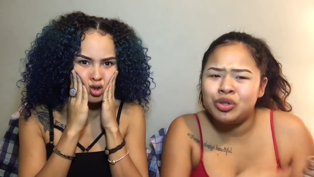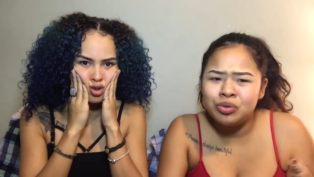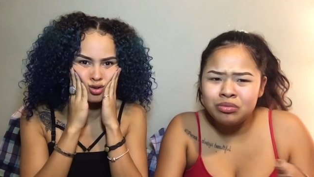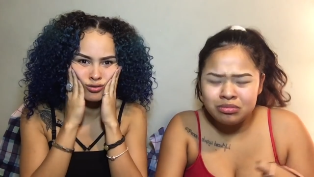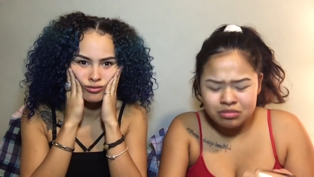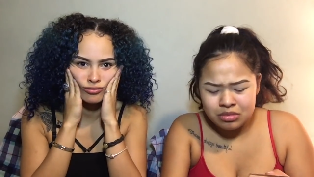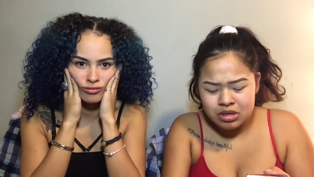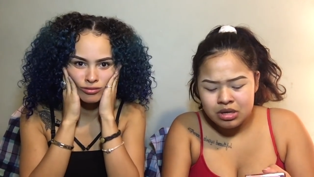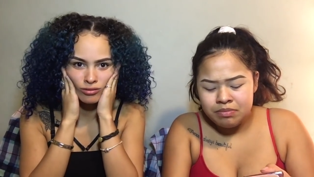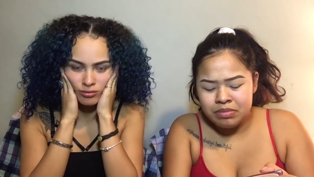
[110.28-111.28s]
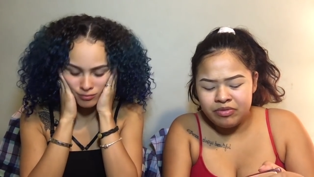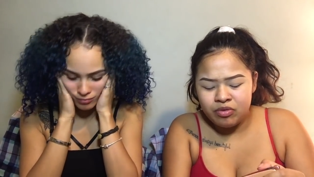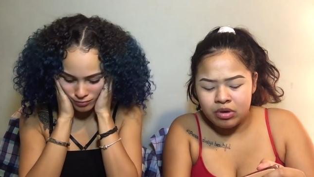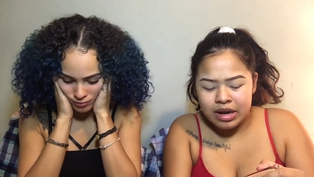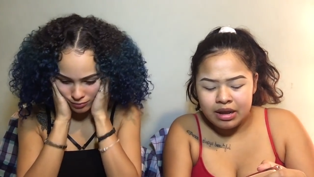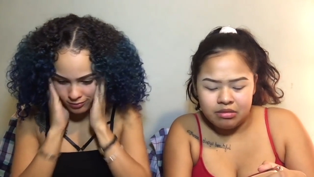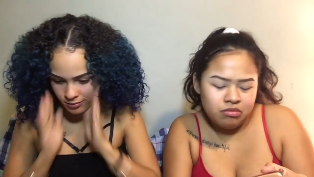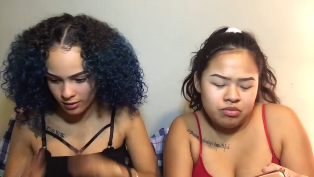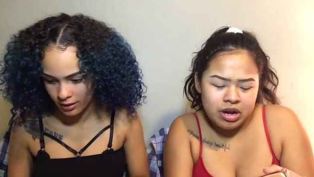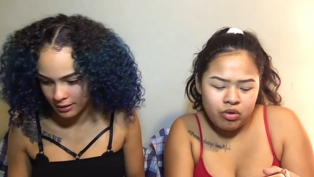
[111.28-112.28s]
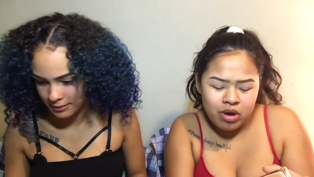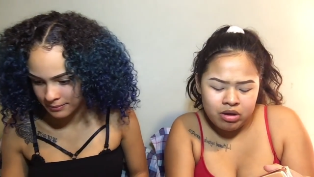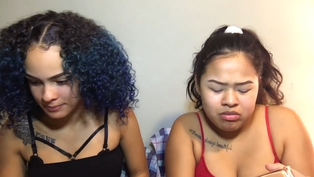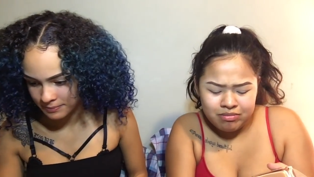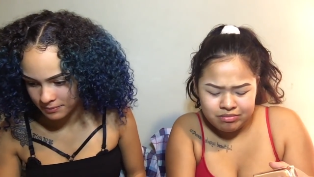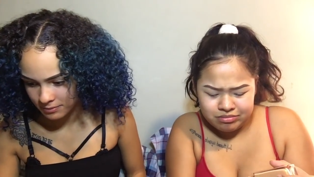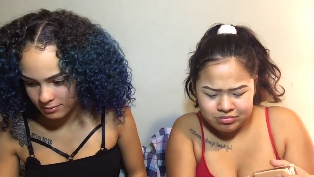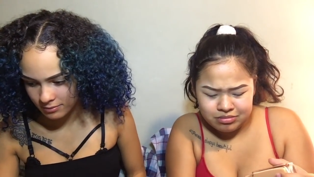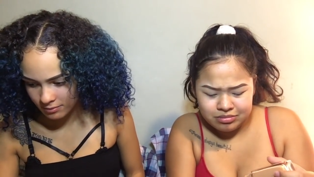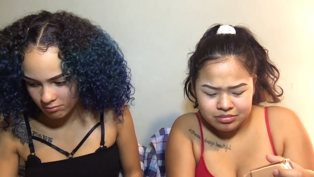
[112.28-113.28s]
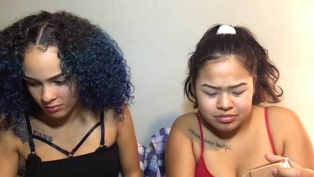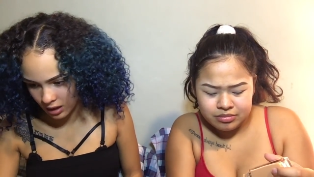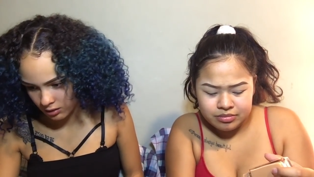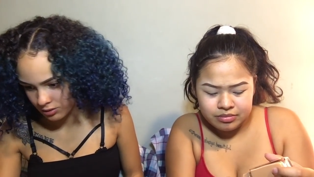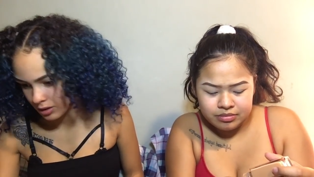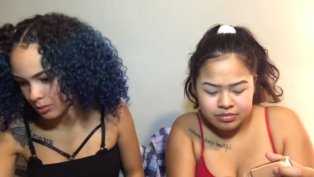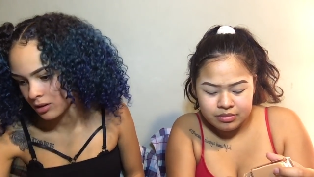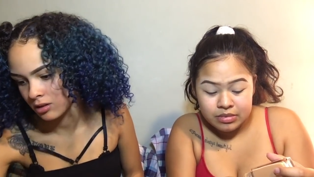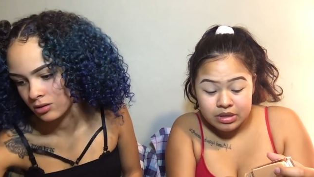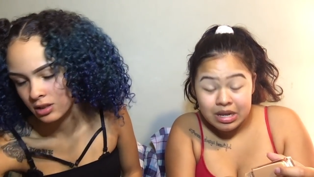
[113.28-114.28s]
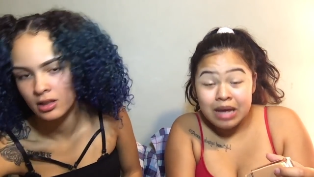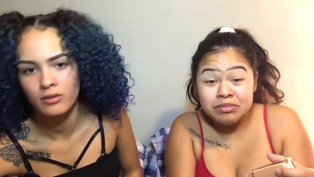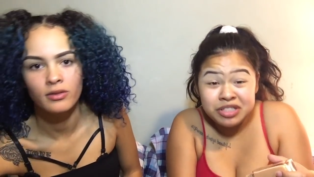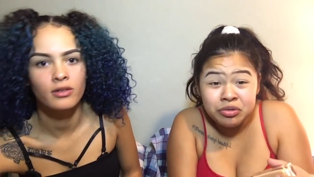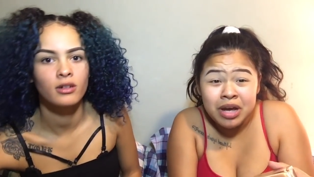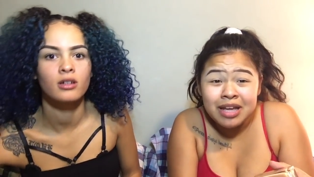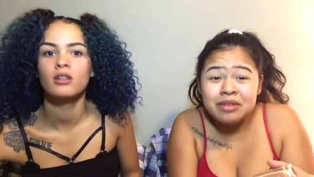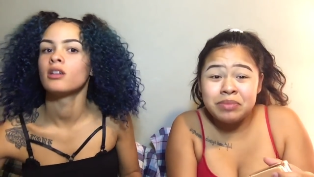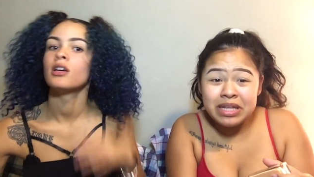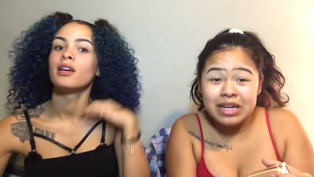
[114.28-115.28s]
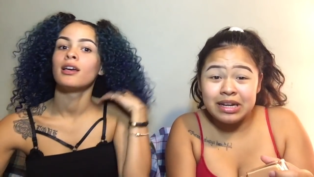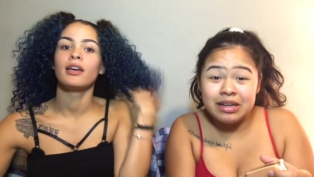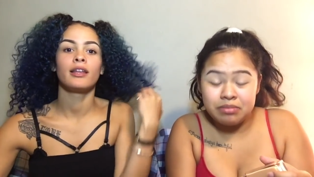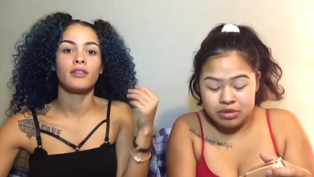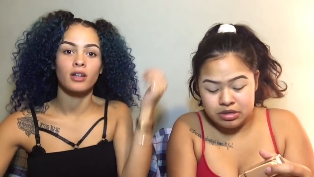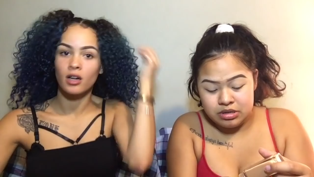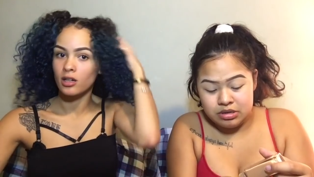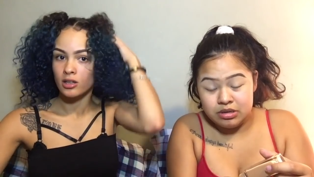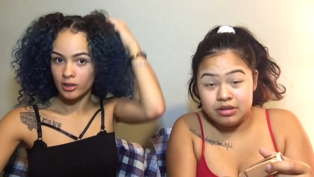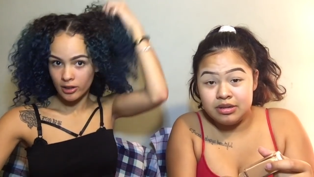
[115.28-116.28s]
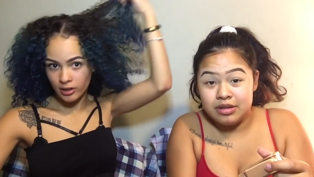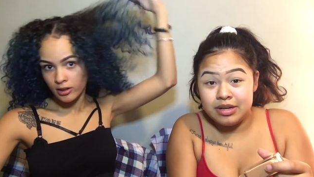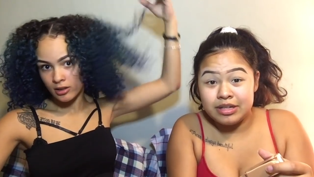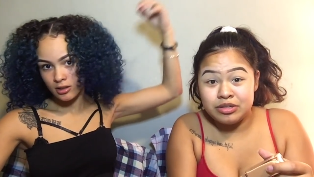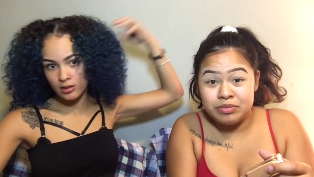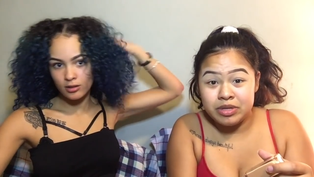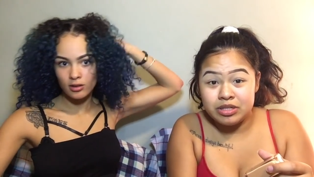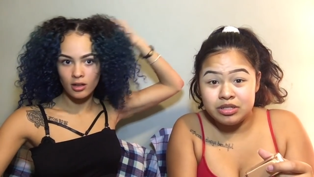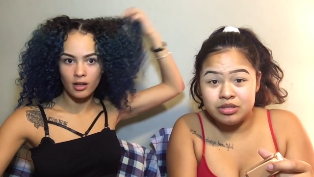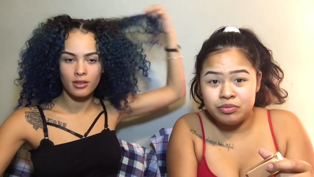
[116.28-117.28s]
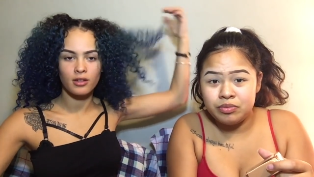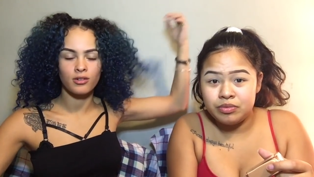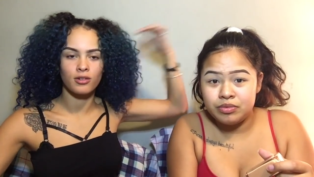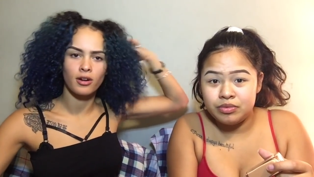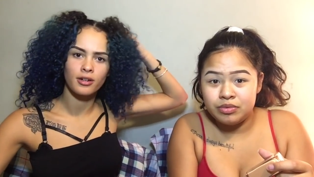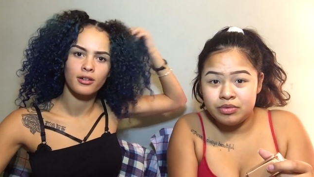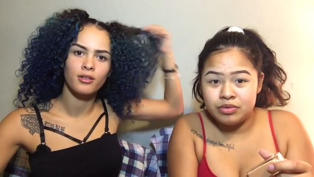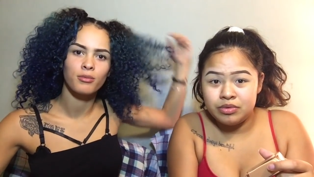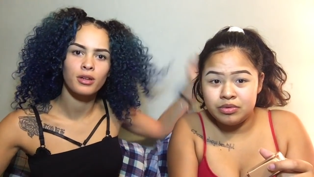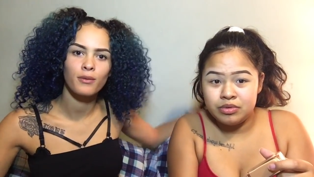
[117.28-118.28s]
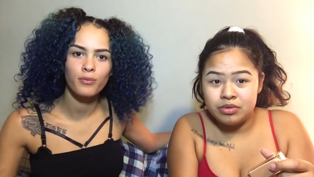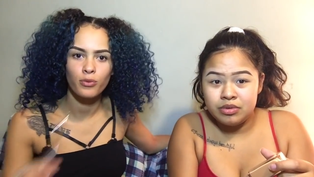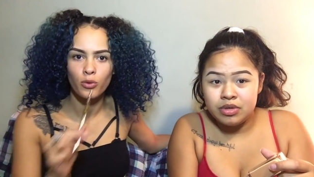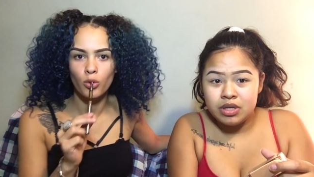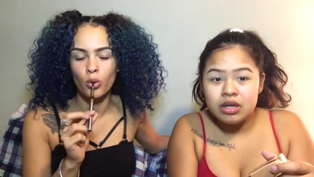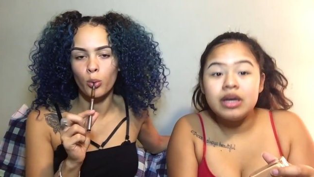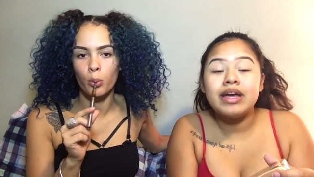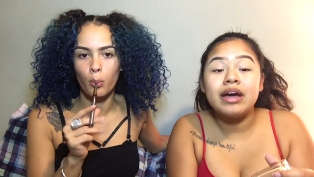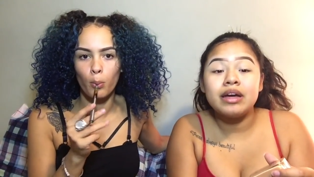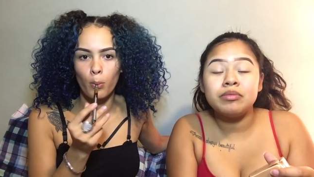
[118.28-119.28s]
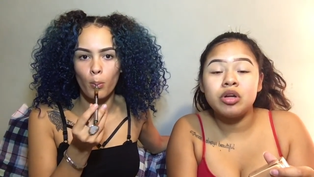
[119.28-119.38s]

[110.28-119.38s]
Speaker 1: do before, like when I go out.
Speaker 2: I don't think we're close
Speaker 1: enough. I'm still kind of beating
Speaker 2: it, but in the color.
Speaker 1: Not too much.
Speaker 2: I think you're darker than me.
Speaker 1: Yeah, I am